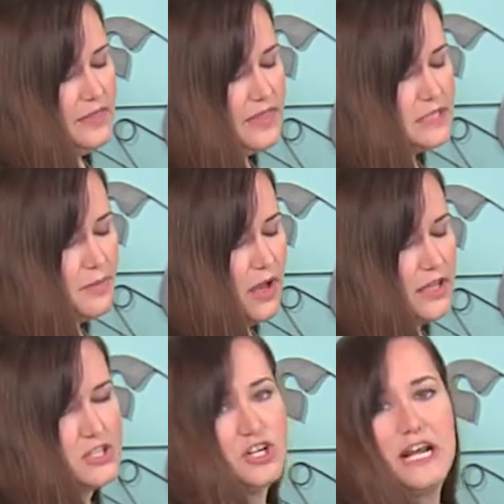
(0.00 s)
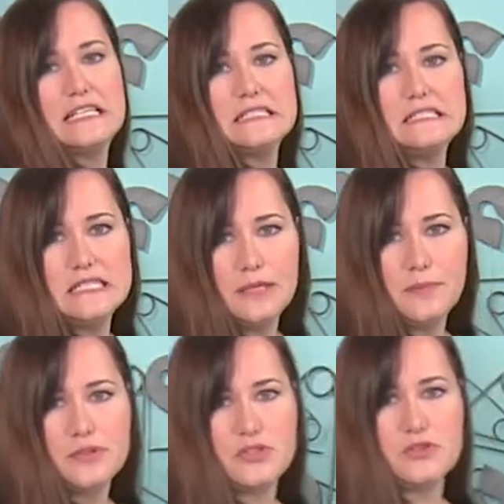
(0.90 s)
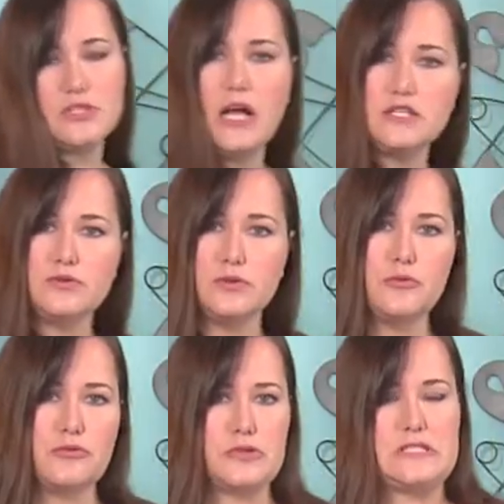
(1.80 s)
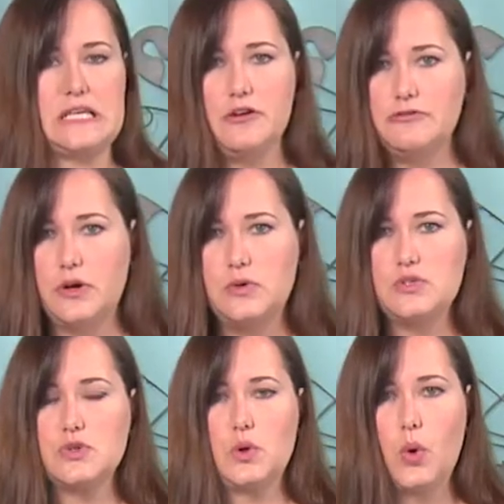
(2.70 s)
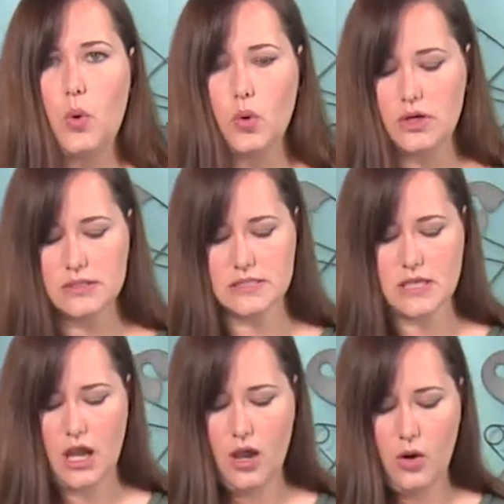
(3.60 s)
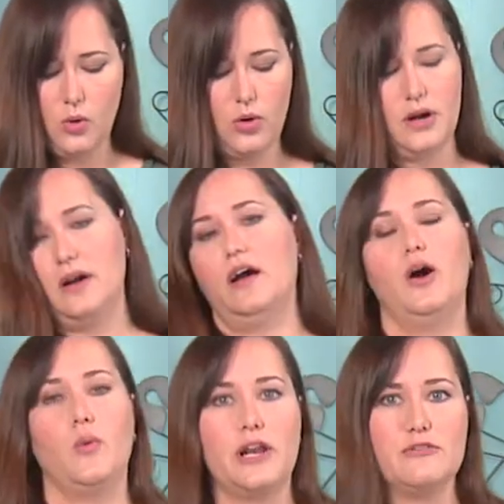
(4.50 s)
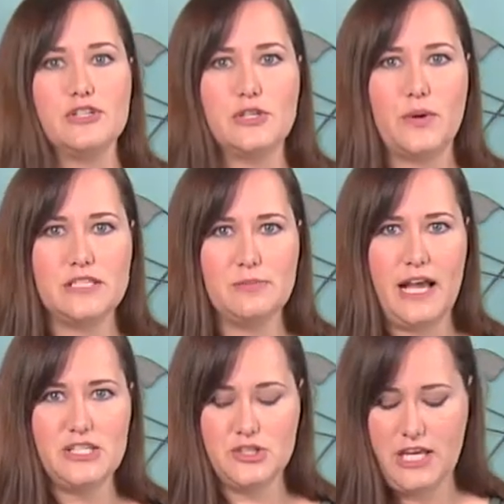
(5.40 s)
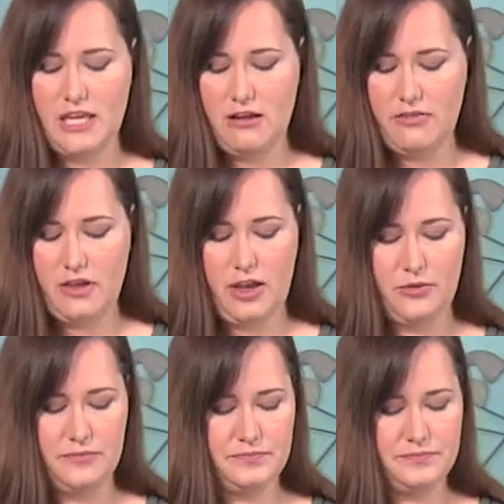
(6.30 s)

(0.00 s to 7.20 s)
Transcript: These pockets are nice and deep, so there's lots of room for cell phones or cords or whatever sewing supplies you're taking on the go.